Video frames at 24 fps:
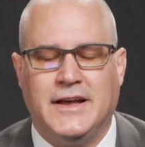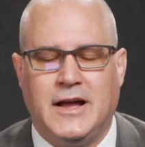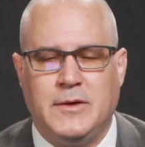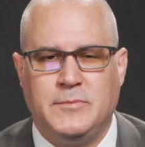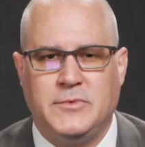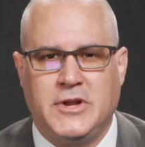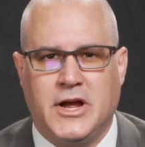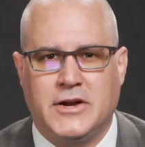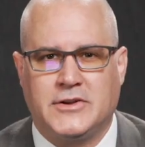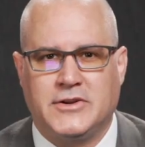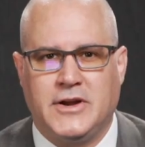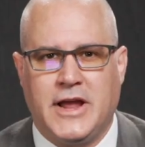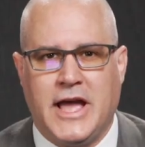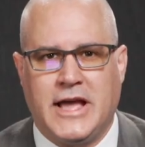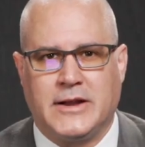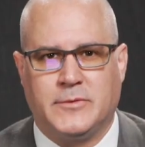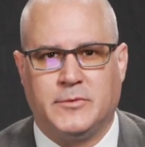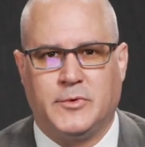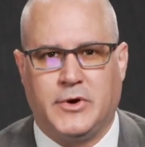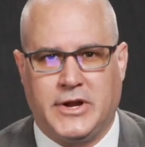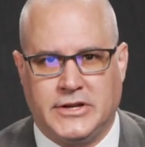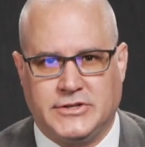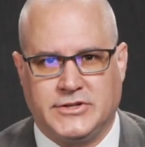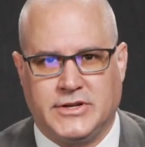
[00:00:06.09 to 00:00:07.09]
I'm Dr.
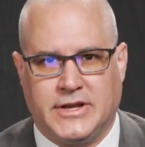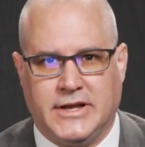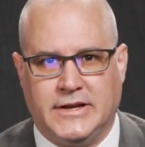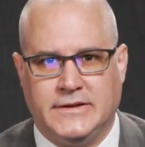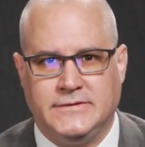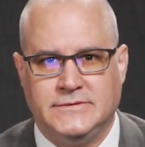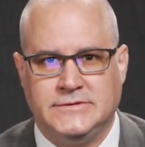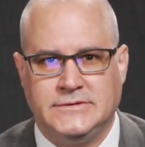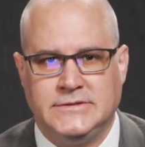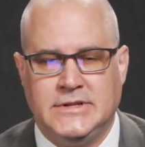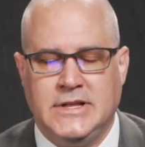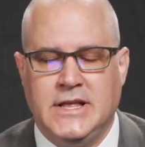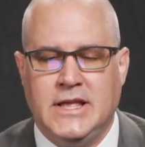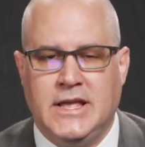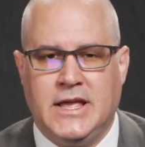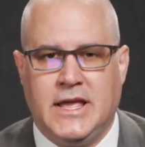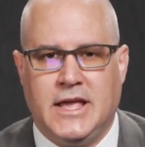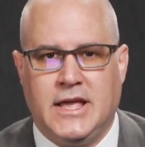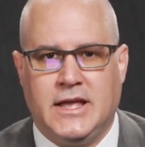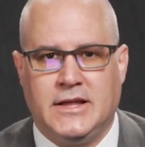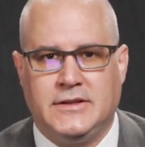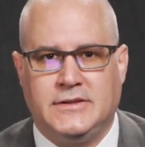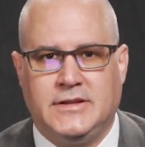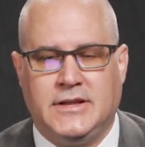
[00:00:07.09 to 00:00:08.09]
Arechiga,
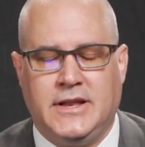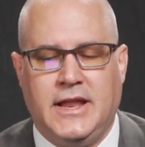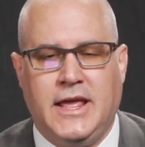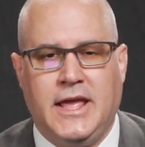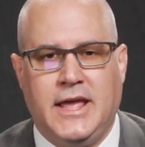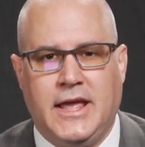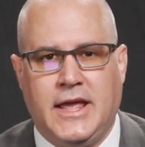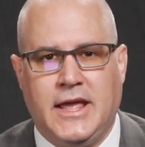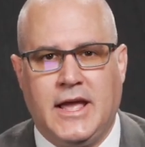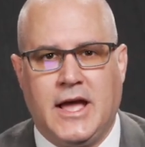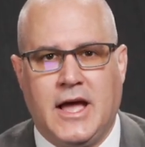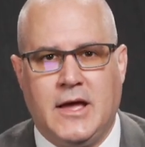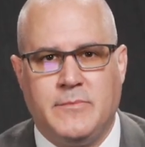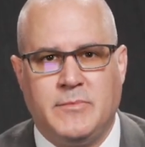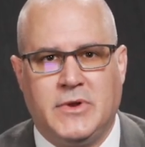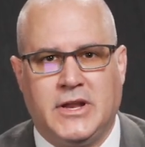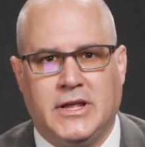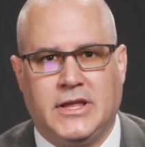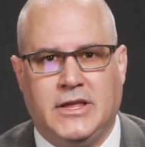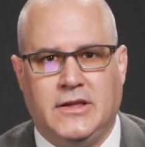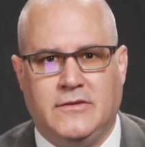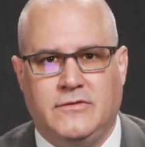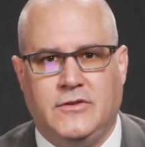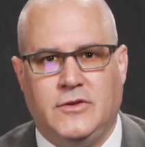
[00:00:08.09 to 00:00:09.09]
and today I'm going
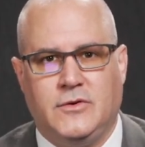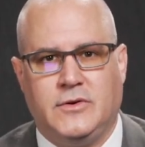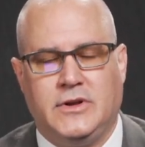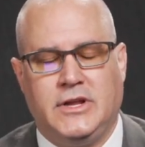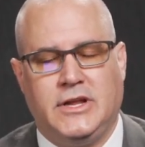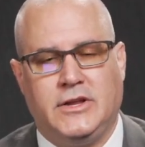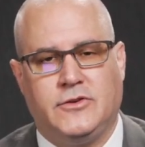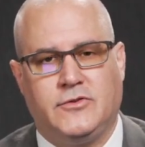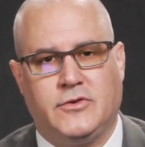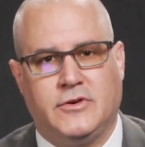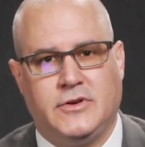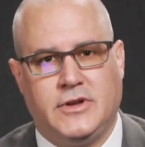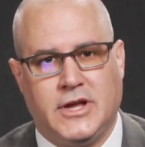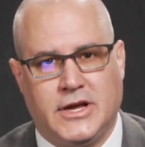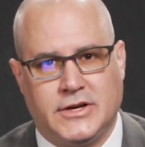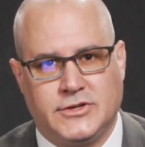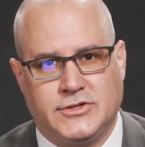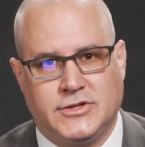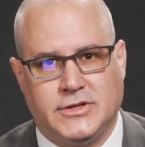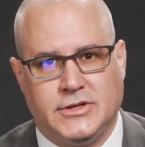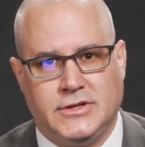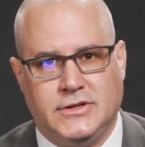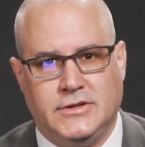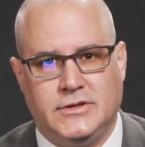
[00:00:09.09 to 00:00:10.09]
to give you an
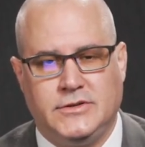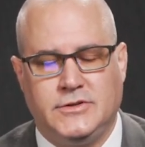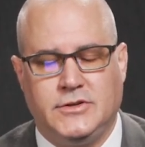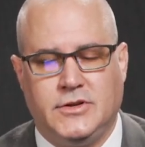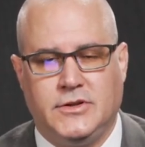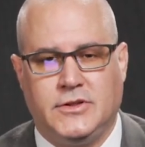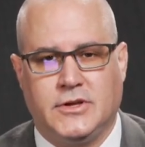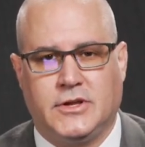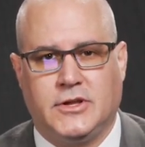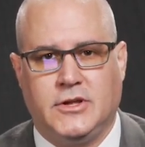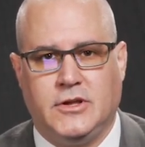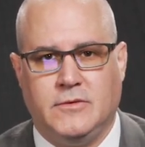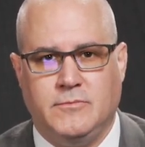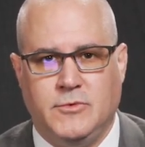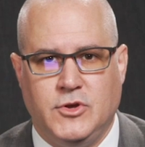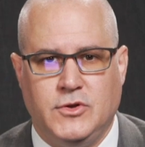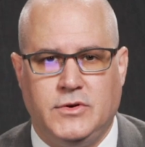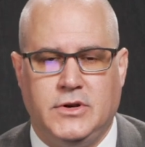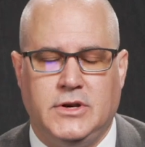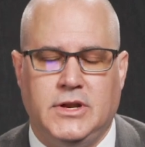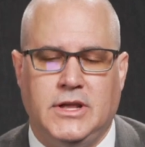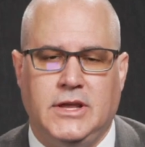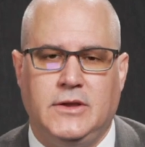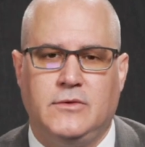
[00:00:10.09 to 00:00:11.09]
introduction to the
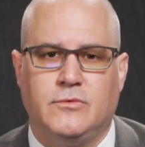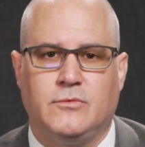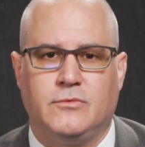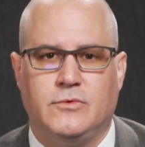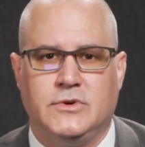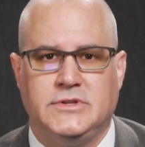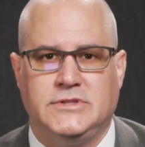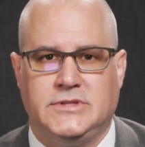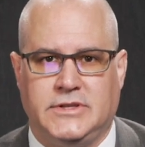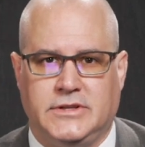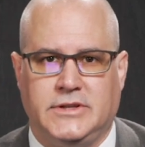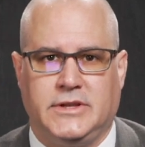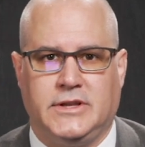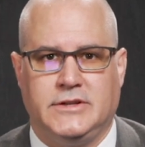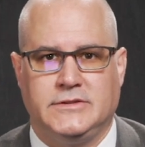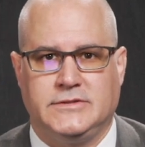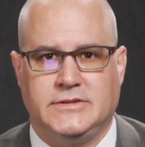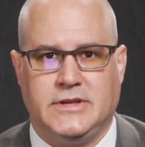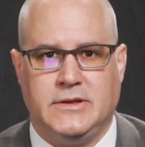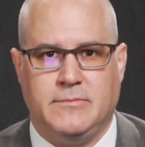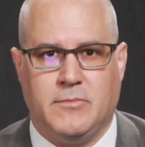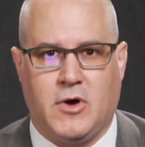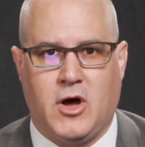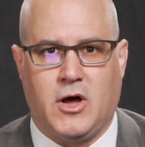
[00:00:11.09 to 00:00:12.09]
Community
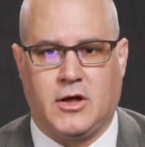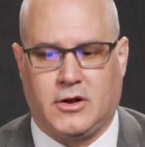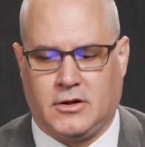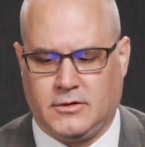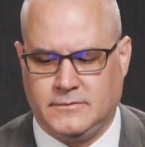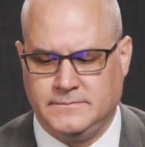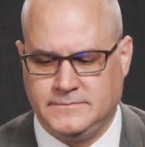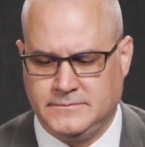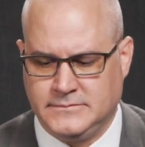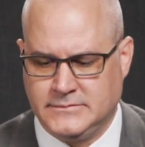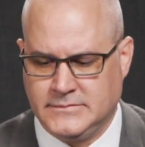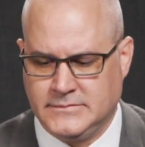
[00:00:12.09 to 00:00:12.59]
Resiliency Model.